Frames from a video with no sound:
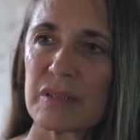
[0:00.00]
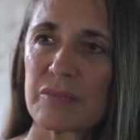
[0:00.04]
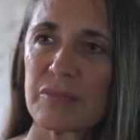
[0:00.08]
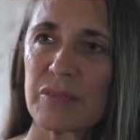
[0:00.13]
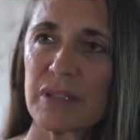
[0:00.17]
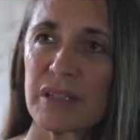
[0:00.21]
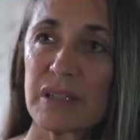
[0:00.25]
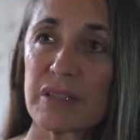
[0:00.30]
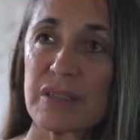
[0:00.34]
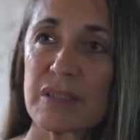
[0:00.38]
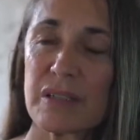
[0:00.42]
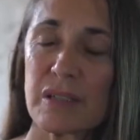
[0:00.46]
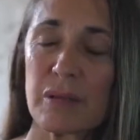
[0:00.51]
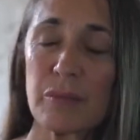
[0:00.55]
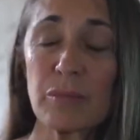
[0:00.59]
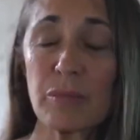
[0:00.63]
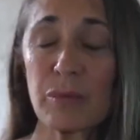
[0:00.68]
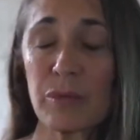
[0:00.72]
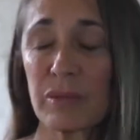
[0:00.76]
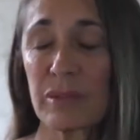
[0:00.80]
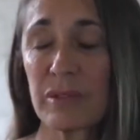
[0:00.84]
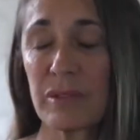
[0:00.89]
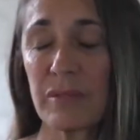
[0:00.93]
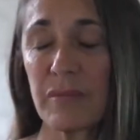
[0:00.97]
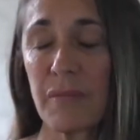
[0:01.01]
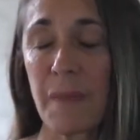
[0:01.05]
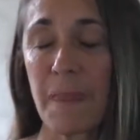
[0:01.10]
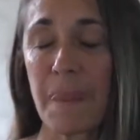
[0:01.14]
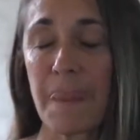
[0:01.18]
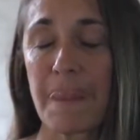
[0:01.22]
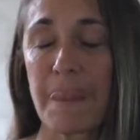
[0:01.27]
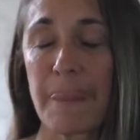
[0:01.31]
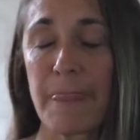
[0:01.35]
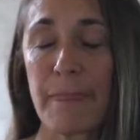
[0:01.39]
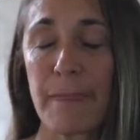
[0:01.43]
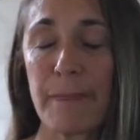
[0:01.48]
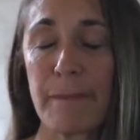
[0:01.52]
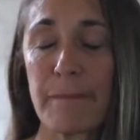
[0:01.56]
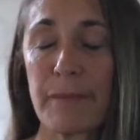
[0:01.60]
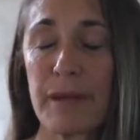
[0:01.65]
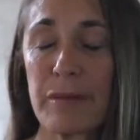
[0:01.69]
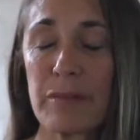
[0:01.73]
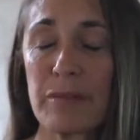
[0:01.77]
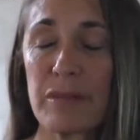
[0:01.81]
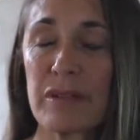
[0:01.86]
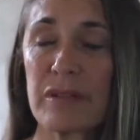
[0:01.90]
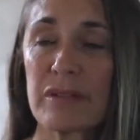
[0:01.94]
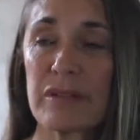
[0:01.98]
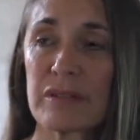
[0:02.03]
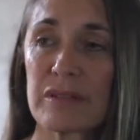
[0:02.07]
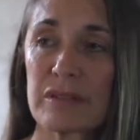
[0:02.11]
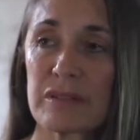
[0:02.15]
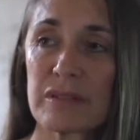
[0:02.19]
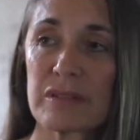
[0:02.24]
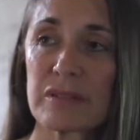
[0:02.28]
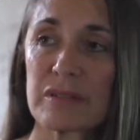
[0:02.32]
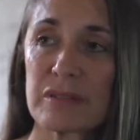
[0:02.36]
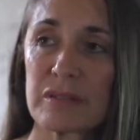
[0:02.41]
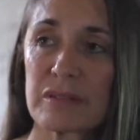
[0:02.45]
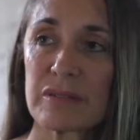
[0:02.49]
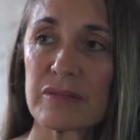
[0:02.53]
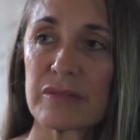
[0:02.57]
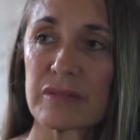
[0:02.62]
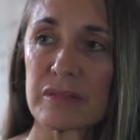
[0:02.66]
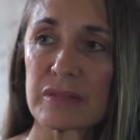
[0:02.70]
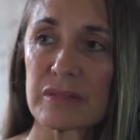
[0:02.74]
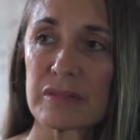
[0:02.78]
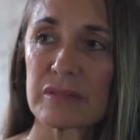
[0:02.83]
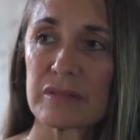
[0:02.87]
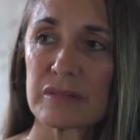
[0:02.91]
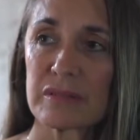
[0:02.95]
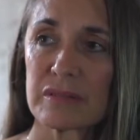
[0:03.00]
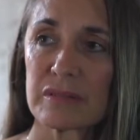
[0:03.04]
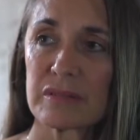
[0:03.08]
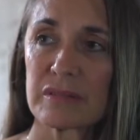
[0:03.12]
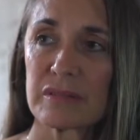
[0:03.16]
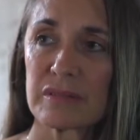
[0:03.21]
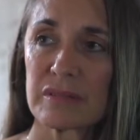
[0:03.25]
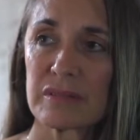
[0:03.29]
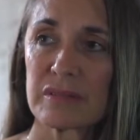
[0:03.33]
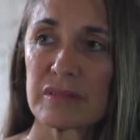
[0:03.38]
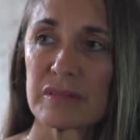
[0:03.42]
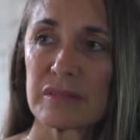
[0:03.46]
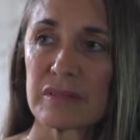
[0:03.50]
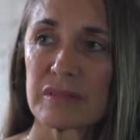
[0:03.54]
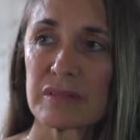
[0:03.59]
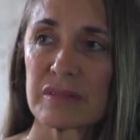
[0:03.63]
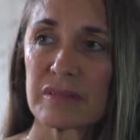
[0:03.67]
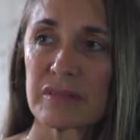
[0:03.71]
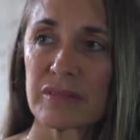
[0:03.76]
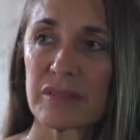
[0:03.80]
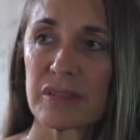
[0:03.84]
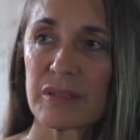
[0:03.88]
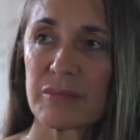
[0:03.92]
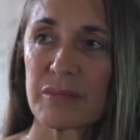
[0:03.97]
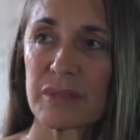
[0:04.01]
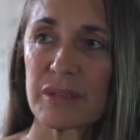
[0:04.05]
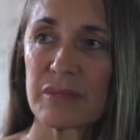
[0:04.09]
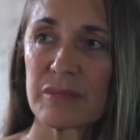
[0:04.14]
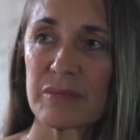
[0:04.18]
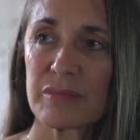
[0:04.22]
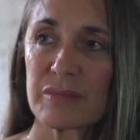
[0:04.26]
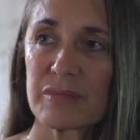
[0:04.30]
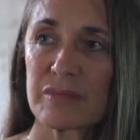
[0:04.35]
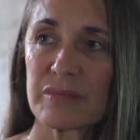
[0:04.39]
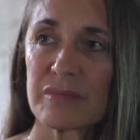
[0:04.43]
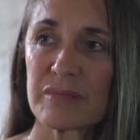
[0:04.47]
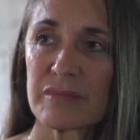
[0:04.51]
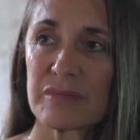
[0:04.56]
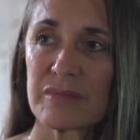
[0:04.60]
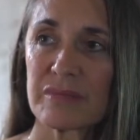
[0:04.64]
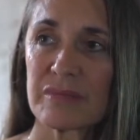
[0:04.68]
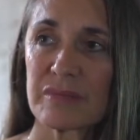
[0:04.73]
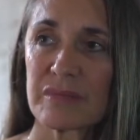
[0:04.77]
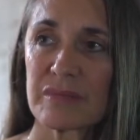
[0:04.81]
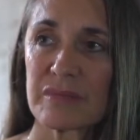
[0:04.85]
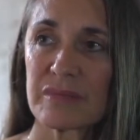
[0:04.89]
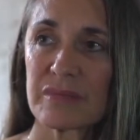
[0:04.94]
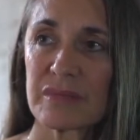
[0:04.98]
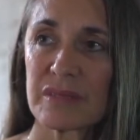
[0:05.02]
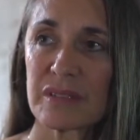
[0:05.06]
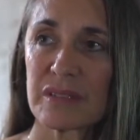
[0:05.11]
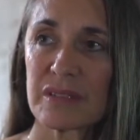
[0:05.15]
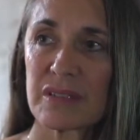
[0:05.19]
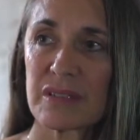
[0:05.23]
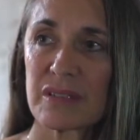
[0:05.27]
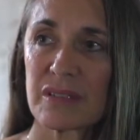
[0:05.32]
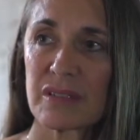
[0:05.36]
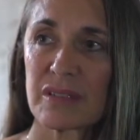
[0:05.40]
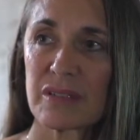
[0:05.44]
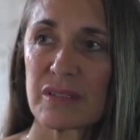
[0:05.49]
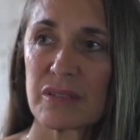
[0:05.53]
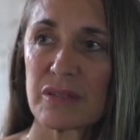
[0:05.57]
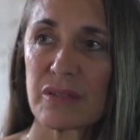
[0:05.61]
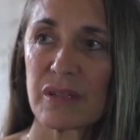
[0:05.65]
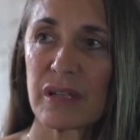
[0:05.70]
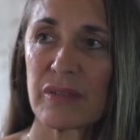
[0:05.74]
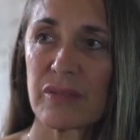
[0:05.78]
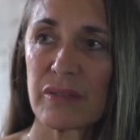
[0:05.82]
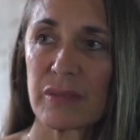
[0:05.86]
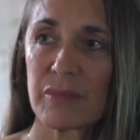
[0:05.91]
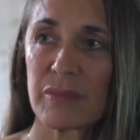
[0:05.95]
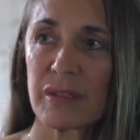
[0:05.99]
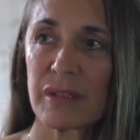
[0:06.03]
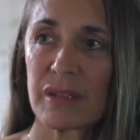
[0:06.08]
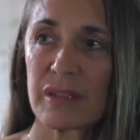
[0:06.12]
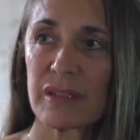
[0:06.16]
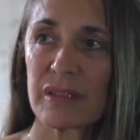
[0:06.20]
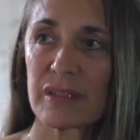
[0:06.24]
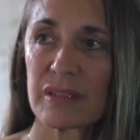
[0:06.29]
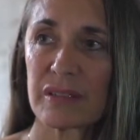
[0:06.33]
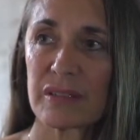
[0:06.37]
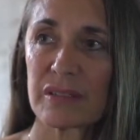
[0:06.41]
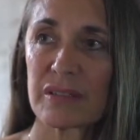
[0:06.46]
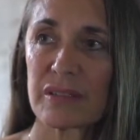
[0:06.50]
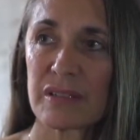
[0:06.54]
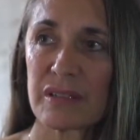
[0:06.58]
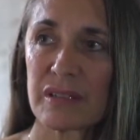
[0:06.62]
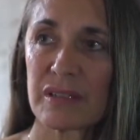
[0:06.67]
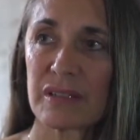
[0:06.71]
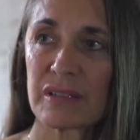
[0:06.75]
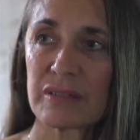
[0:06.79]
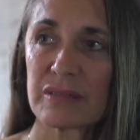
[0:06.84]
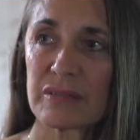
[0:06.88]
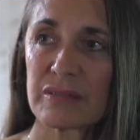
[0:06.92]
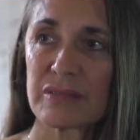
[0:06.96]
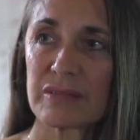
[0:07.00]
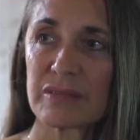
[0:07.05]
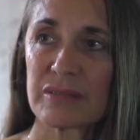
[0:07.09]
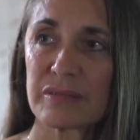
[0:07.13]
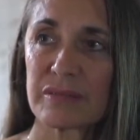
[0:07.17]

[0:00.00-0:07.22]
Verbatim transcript: but at some point, my mother took over from them and started driving me there herself.